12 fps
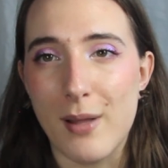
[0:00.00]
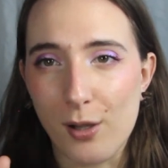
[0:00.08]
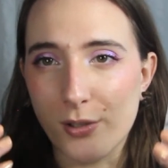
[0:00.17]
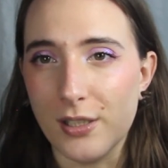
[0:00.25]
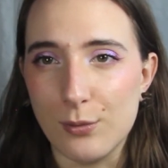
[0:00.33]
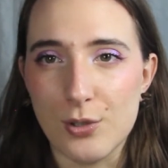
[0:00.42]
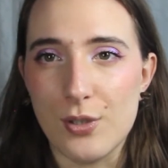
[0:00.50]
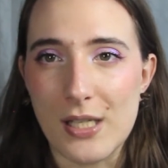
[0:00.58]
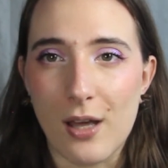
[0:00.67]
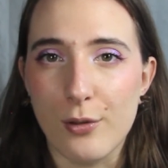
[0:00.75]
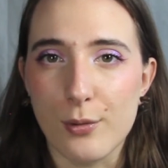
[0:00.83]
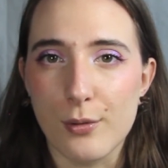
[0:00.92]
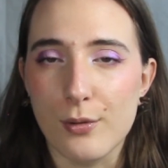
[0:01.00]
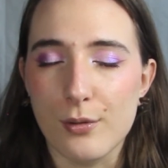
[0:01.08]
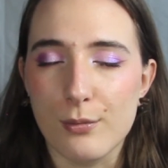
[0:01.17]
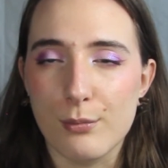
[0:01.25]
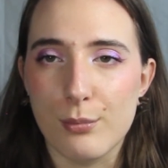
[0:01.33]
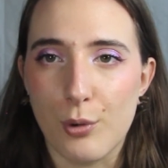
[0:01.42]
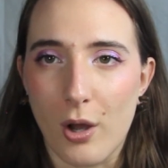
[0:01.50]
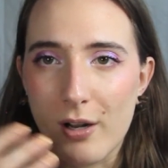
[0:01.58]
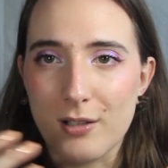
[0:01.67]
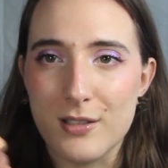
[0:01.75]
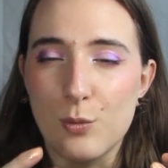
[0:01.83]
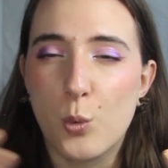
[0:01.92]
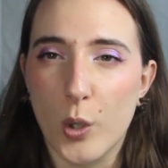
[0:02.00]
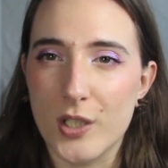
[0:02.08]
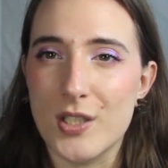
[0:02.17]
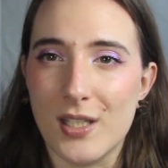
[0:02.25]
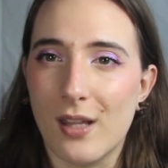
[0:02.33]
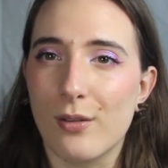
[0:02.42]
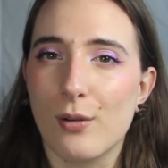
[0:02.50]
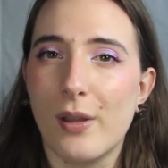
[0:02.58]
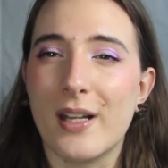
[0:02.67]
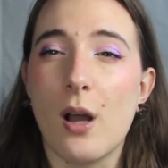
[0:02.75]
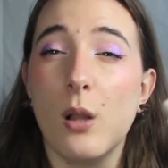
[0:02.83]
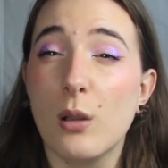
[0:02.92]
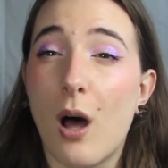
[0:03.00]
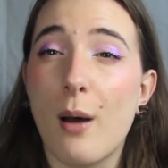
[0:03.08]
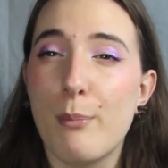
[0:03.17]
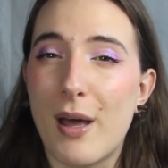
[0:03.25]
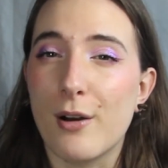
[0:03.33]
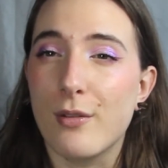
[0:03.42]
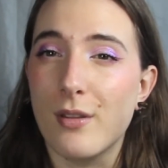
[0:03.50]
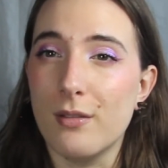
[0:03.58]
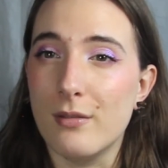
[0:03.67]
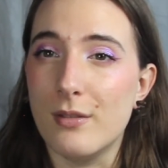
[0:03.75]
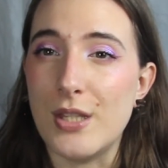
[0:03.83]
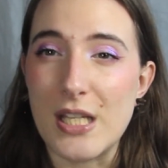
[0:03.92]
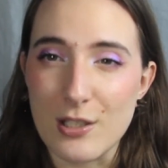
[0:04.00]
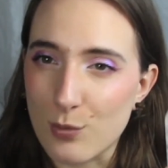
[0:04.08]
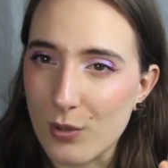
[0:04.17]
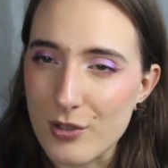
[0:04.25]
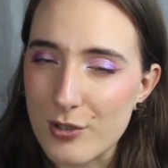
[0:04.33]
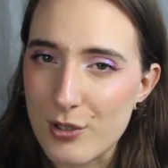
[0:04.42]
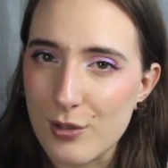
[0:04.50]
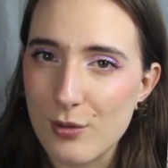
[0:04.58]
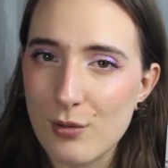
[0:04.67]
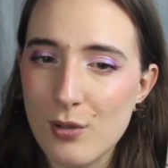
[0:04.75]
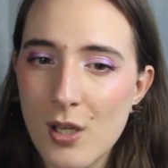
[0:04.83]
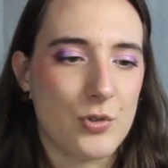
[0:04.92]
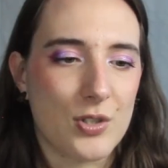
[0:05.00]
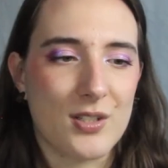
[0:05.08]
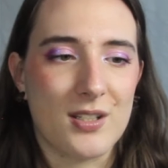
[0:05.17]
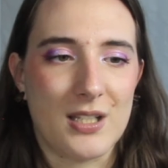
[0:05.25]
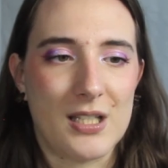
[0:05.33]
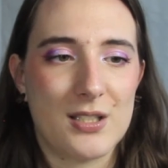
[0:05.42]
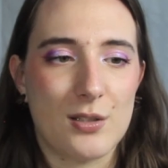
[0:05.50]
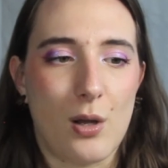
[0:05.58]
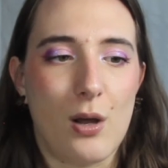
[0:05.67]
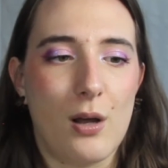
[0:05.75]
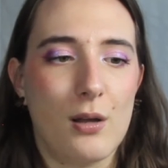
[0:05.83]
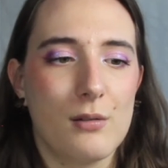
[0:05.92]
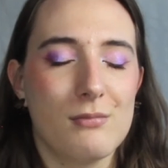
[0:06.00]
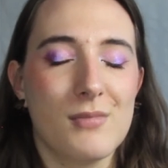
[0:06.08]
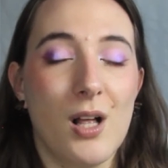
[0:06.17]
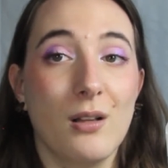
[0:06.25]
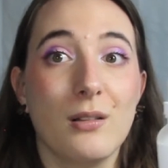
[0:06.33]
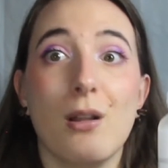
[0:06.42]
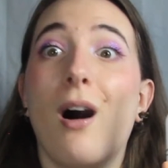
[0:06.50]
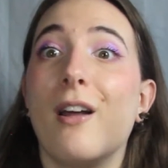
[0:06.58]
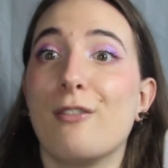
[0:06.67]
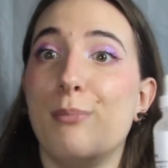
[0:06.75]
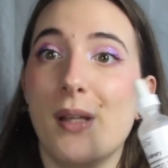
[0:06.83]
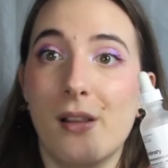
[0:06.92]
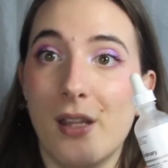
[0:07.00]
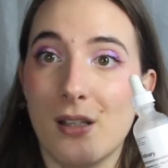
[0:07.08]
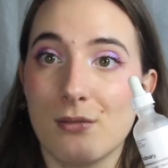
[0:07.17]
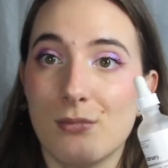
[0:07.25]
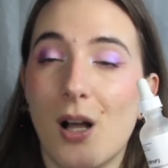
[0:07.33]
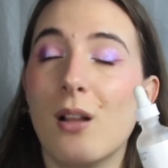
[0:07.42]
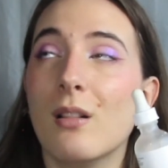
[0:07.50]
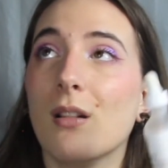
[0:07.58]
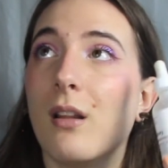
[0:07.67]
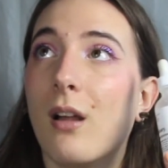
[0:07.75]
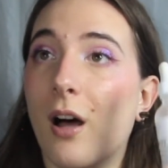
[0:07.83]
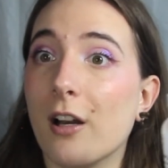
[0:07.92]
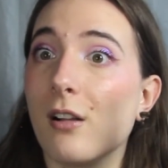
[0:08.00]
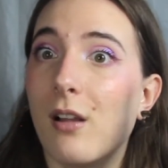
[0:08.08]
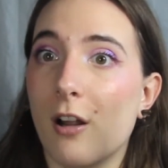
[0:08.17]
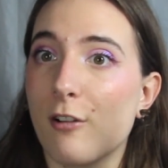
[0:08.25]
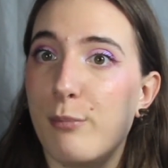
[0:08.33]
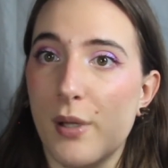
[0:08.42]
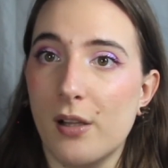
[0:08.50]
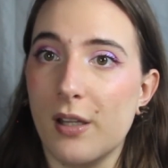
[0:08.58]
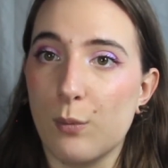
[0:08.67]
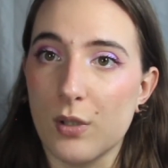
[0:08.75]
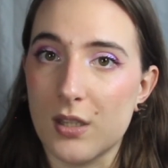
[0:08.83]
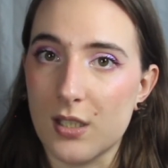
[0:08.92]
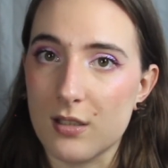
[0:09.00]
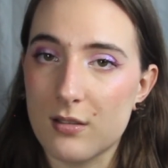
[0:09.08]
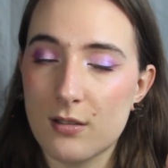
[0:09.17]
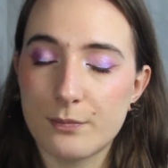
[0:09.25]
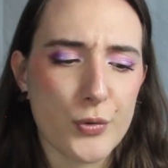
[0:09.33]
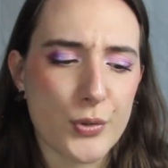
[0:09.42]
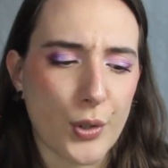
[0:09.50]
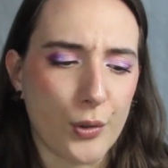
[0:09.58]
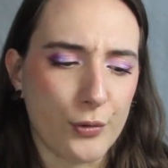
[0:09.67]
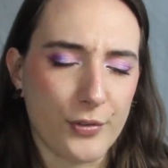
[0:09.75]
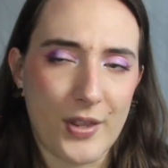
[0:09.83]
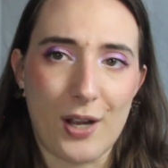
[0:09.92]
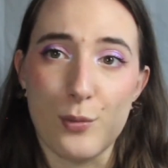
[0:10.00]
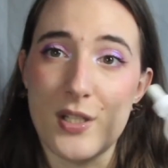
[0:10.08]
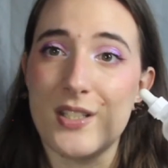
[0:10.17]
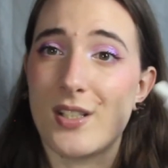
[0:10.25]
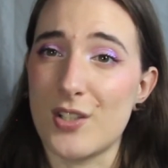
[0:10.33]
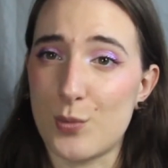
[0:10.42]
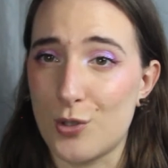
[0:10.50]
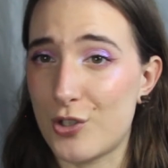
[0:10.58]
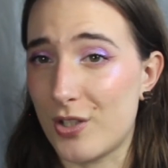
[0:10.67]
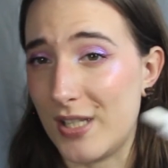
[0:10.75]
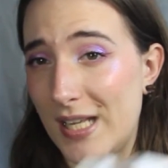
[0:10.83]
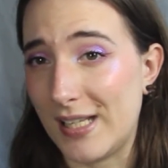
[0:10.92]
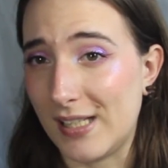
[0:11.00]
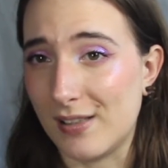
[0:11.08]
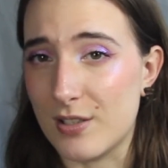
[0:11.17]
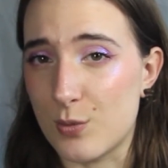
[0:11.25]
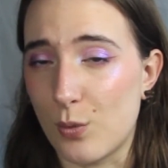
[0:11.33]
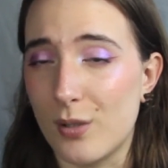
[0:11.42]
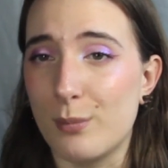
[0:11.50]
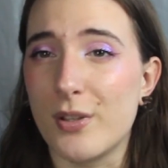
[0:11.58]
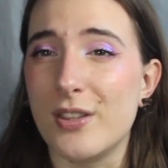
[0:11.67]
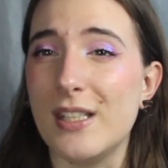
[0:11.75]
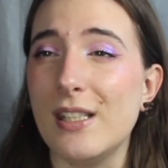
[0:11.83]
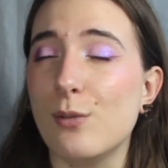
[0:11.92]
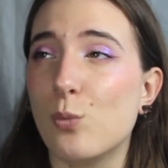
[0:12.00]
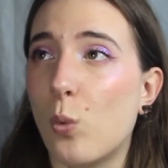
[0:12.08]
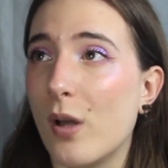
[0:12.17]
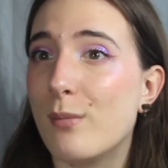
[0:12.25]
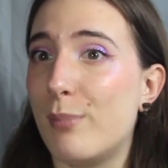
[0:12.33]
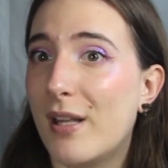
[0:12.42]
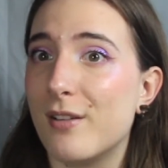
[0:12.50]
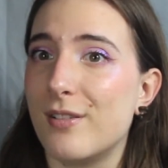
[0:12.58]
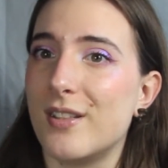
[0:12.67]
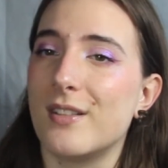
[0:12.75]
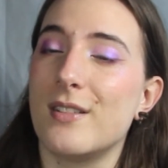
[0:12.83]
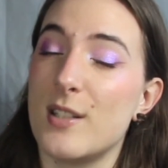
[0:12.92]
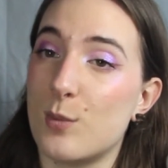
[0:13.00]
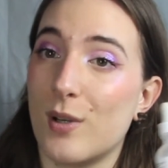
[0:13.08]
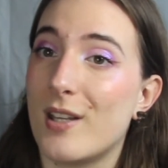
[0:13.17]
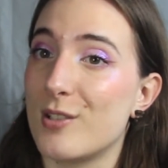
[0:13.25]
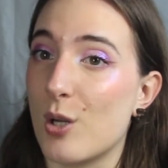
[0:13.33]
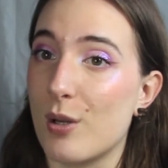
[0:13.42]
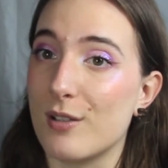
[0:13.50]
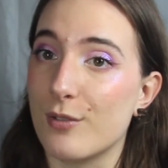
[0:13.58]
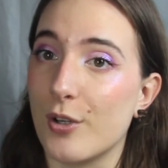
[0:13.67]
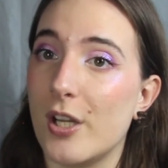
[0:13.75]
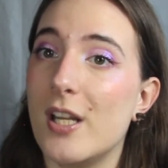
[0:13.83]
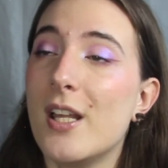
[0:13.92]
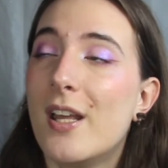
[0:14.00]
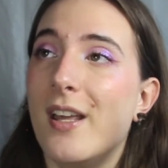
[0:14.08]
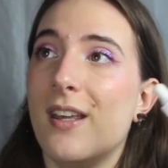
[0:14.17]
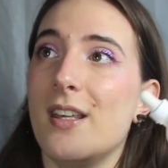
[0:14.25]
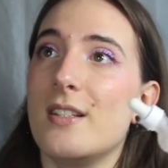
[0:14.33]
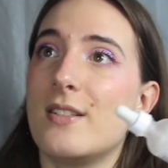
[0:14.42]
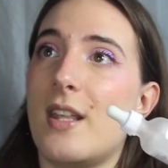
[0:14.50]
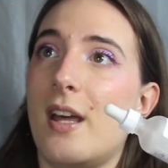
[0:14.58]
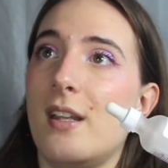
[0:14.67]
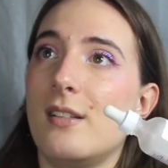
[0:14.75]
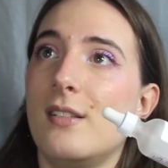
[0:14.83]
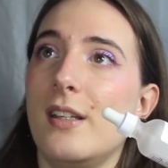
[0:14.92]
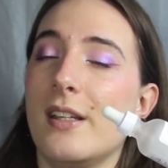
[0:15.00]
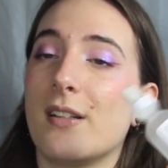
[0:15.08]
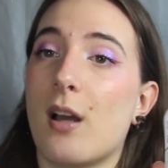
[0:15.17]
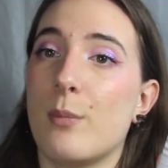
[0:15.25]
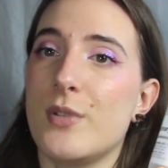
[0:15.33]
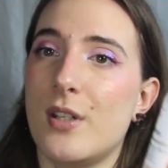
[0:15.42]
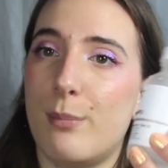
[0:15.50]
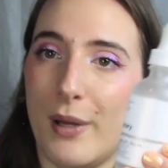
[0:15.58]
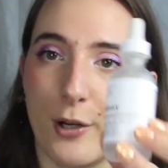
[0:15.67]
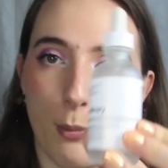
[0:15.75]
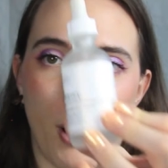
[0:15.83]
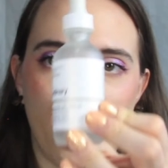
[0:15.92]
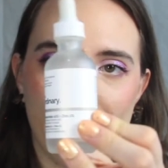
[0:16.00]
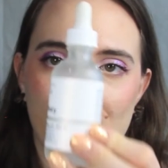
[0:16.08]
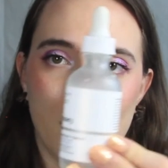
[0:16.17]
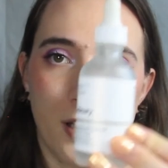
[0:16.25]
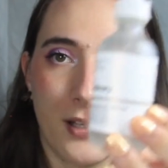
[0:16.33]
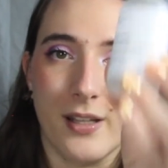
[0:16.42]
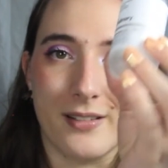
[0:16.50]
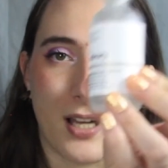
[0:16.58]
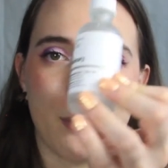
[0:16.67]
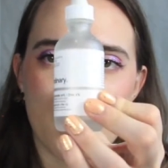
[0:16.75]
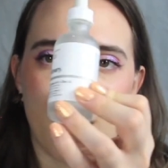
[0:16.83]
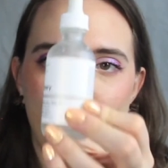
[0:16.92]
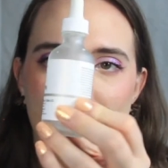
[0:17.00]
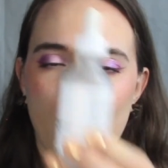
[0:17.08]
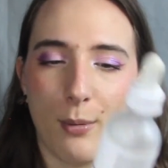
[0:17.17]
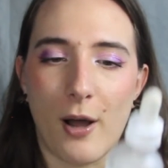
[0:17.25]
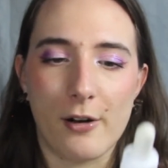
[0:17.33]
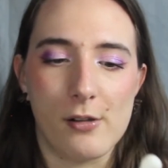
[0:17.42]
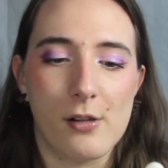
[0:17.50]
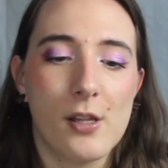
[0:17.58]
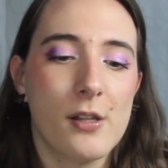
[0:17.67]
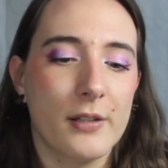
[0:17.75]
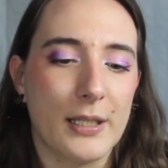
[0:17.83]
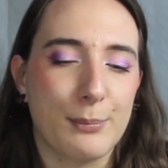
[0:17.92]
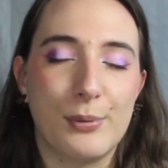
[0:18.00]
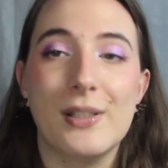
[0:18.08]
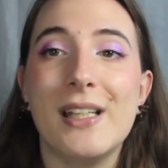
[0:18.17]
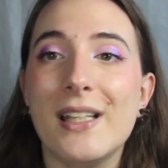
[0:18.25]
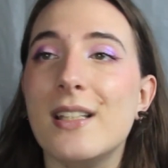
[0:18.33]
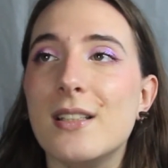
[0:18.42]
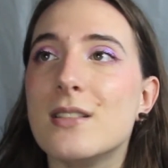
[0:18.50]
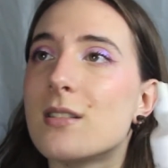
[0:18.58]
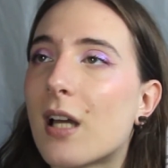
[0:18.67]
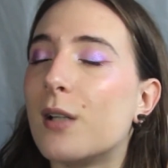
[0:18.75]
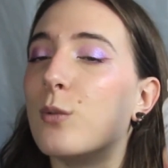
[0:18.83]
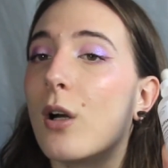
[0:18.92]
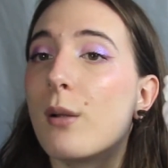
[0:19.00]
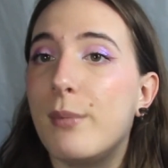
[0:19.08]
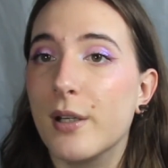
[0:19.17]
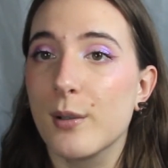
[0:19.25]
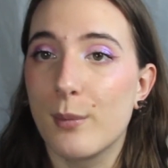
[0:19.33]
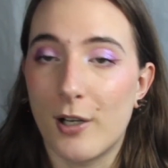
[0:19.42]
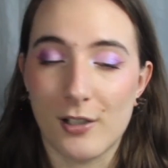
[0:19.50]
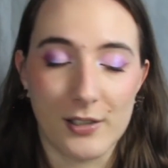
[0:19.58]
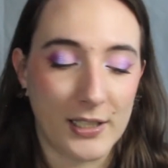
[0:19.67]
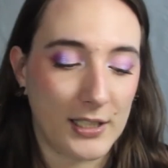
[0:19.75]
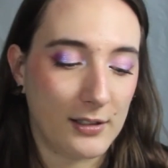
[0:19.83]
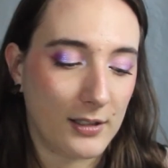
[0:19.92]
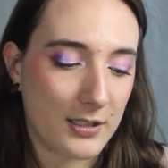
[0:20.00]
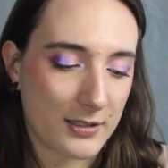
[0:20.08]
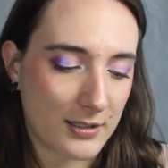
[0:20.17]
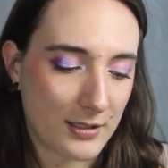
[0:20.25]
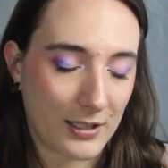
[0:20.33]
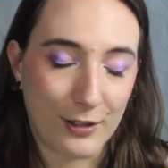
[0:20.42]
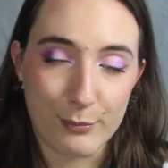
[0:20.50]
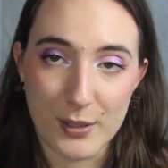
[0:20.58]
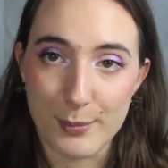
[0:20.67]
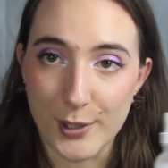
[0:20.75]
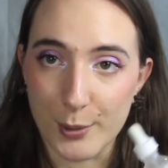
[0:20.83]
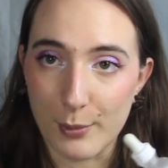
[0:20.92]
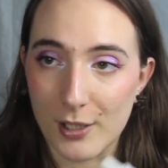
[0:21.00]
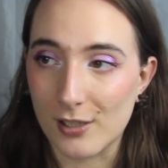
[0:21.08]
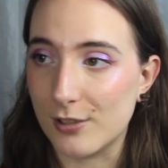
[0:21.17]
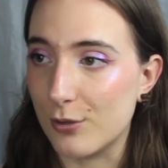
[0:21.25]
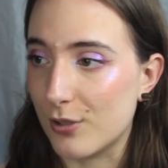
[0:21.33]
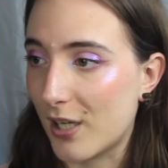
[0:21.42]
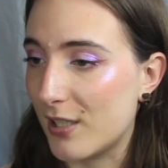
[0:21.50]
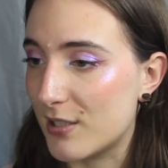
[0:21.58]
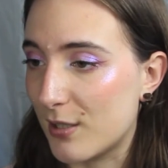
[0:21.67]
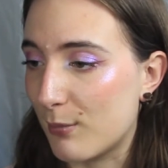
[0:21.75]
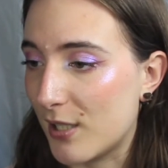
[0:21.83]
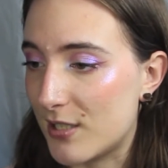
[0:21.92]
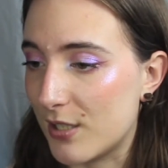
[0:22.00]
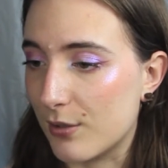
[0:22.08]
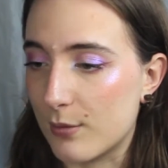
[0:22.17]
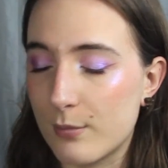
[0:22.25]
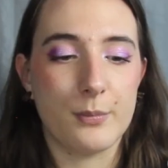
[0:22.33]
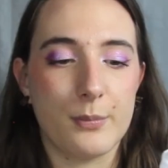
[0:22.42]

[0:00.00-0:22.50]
meld into the other products and work together like a lot better than these ones do, just because I saw a lot of pilling. A lot of pilling with this. So for that reason I switched to the Inky List one. But the one benefit that this one has going for it is that it comes in a bigger bottle. It comes in a bigger bottle. Like, please, I want a bigger bottle, Inky List. Give me a bigger bottle in your niacinamide serum.